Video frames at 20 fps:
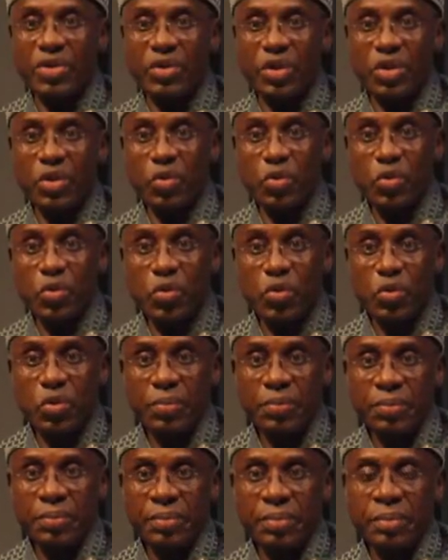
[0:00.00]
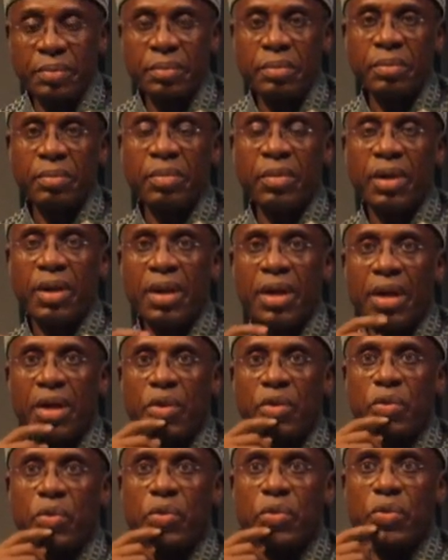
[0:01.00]
to
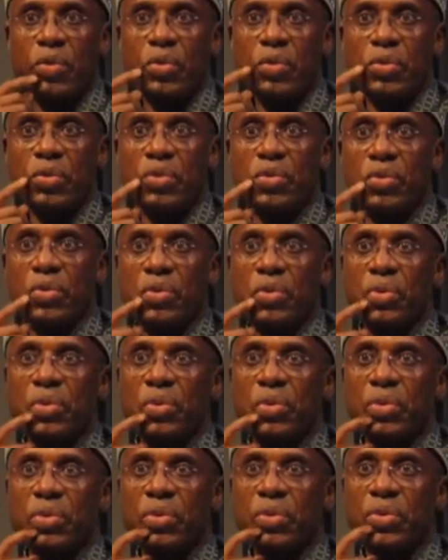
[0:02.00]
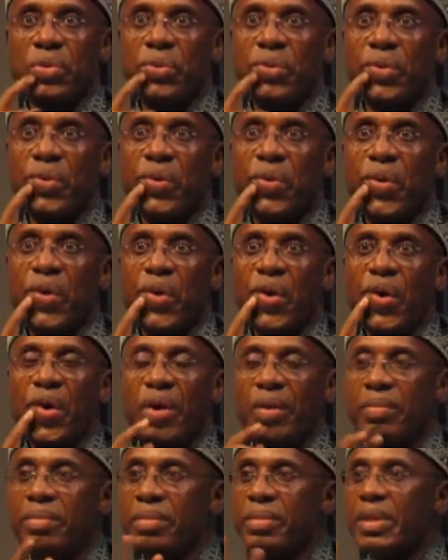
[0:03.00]
Enugu.
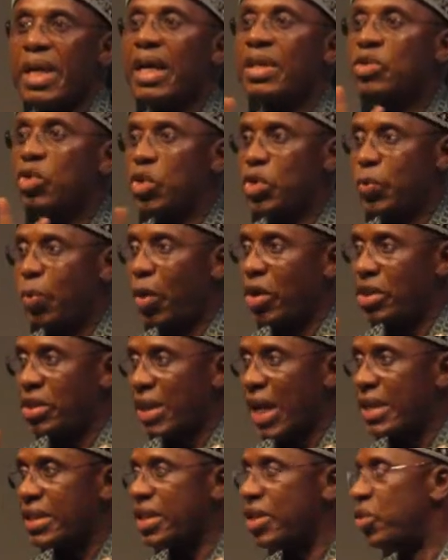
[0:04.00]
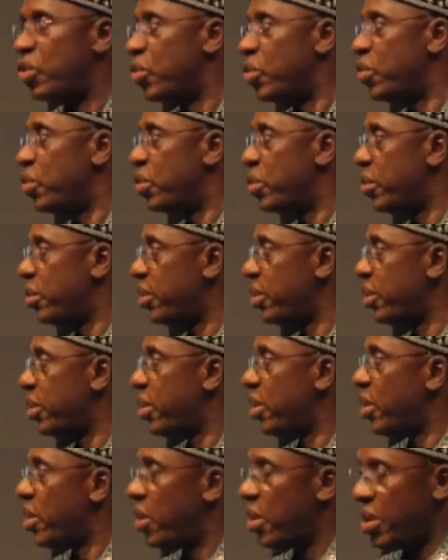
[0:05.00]
There are 2 spurs at Enugu.
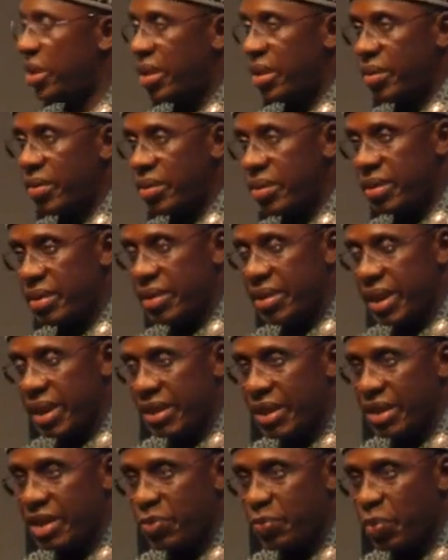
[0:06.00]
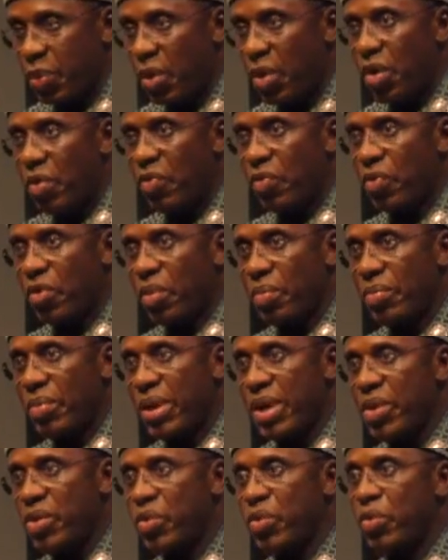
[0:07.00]
There's a spur from
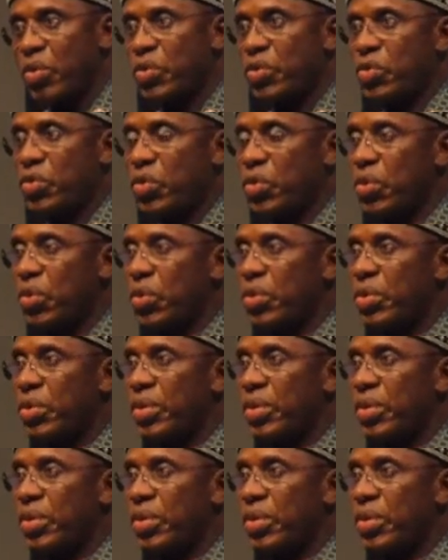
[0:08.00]
Enugu to